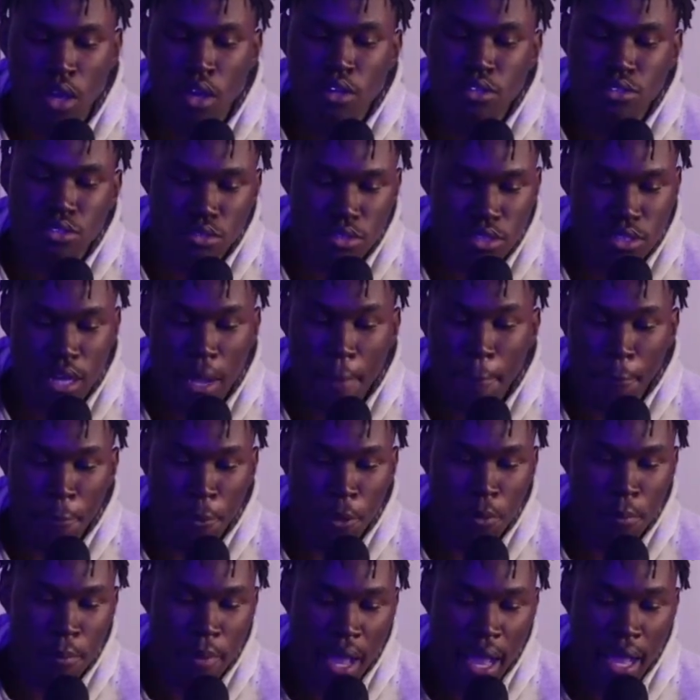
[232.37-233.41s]
So then I
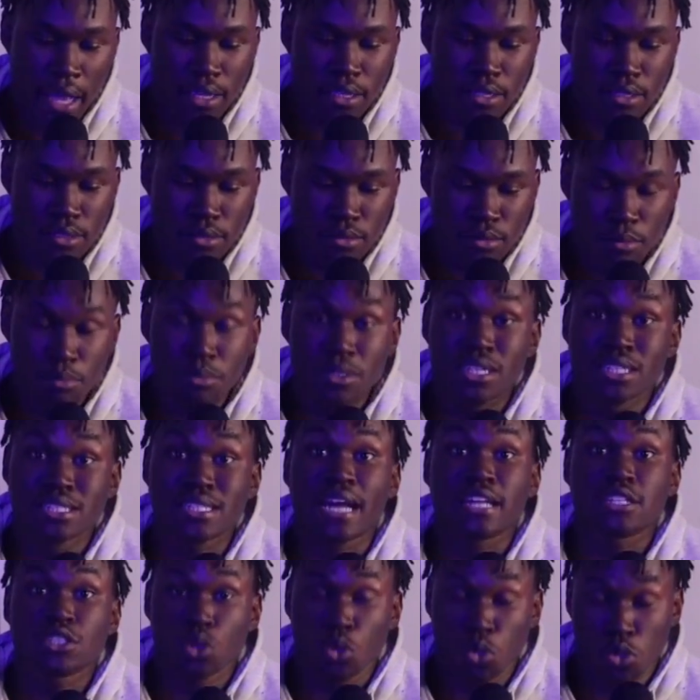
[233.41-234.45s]
pulled back because
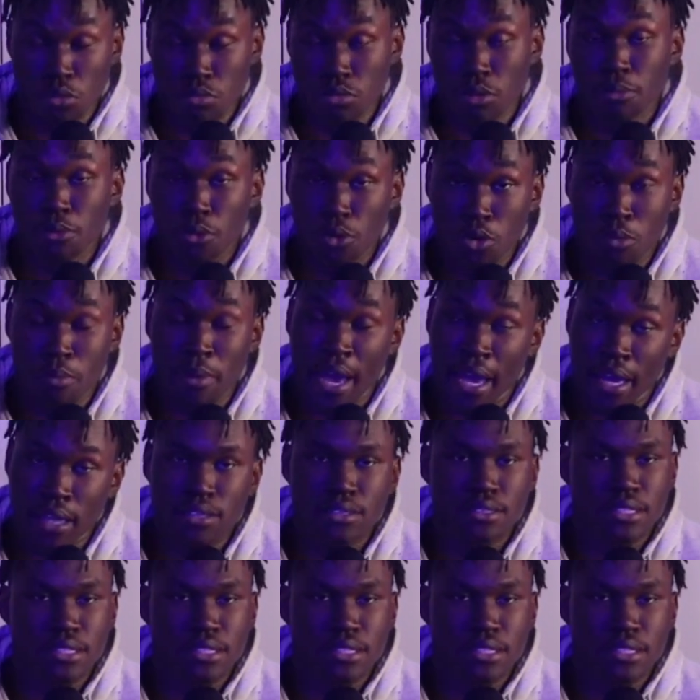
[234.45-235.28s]
I told him to pull back.